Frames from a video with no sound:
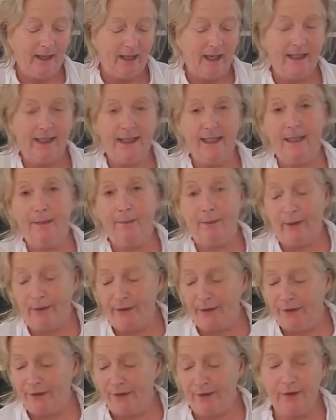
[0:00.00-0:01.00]
At this
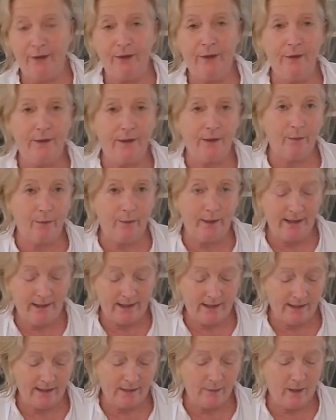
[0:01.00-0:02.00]
point you can use your
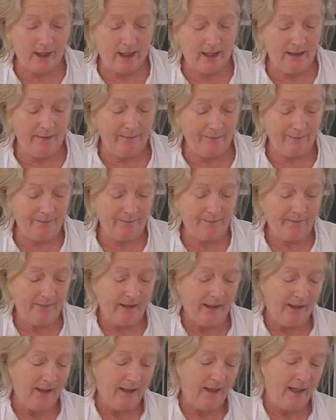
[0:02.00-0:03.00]
whisk as well,
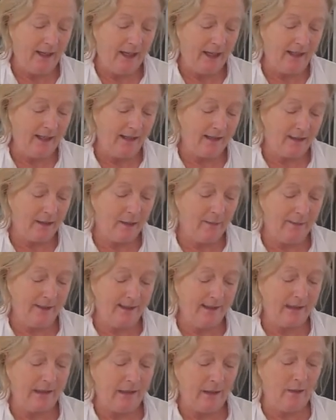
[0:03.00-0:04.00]
and it's
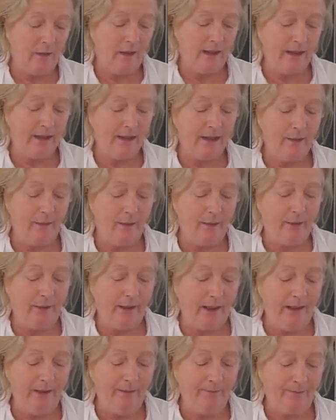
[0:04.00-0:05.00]
coming slowly to the
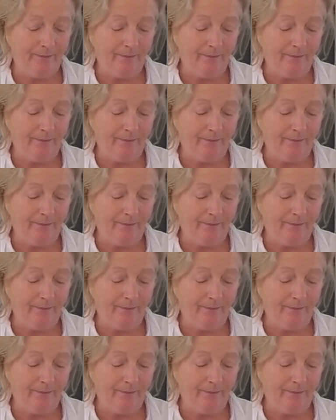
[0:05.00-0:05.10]
boil.